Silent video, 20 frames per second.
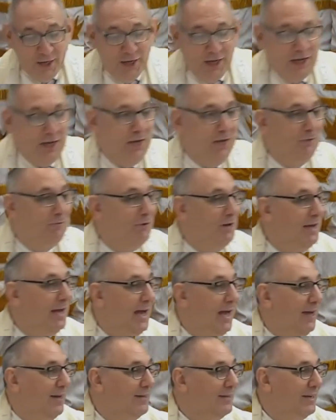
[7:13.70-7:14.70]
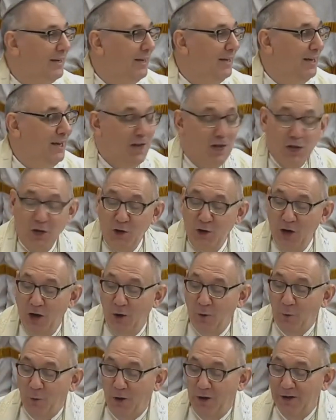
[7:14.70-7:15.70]
In reality, no
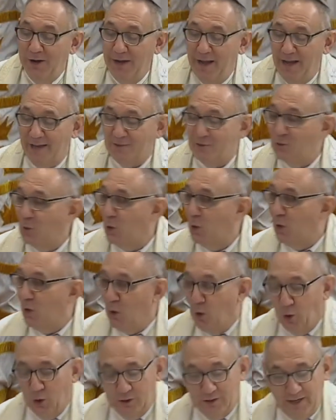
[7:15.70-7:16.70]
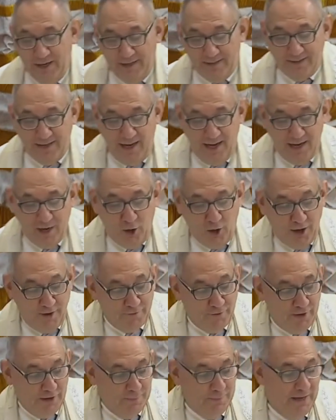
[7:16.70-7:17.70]
one Nextdoor or TikTok
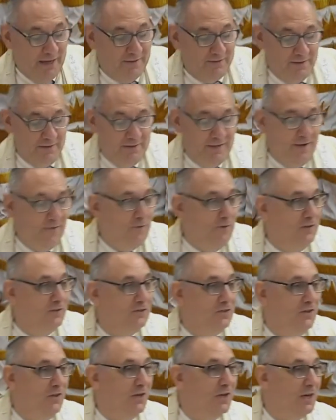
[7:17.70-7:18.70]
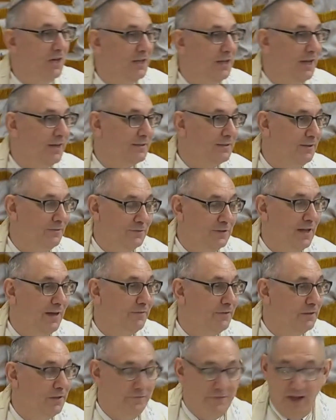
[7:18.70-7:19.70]
offering makes a difference in the collective
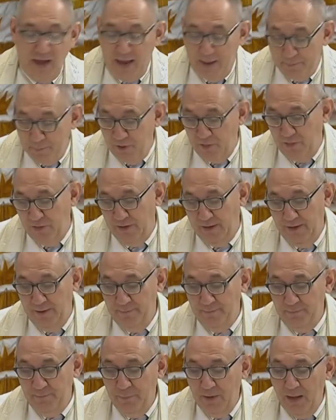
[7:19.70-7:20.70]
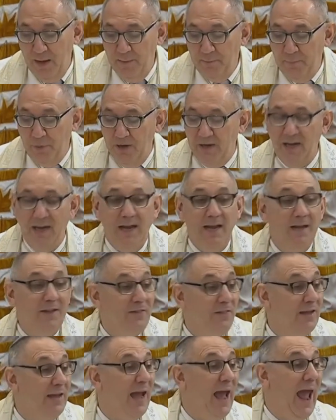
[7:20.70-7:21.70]
level of empathy. But in
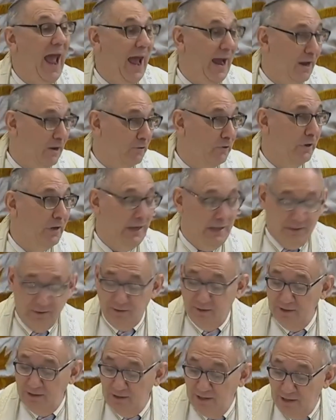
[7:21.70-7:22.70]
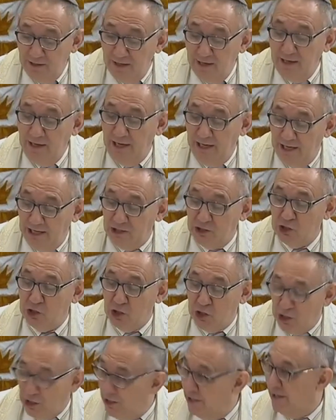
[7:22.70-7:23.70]
the aggregate, each
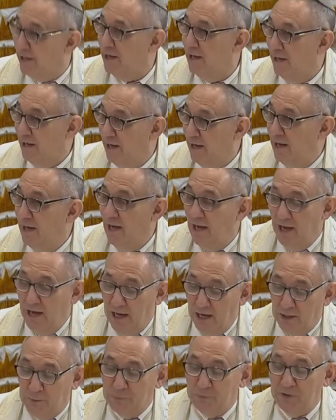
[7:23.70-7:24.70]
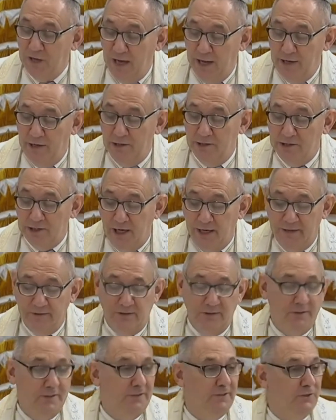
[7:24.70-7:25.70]
click helps energize
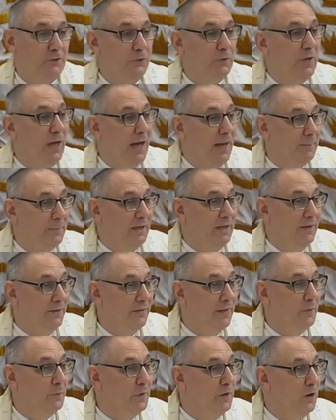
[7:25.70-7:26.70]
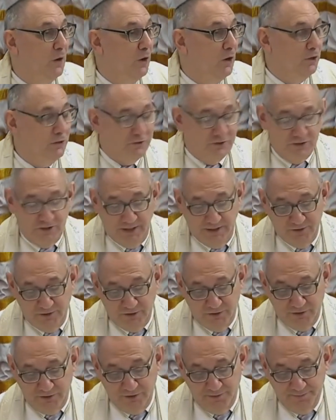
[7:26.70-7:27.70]
the tsunami that we all
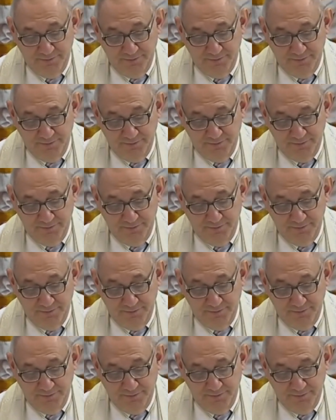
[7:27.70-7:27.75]
sense.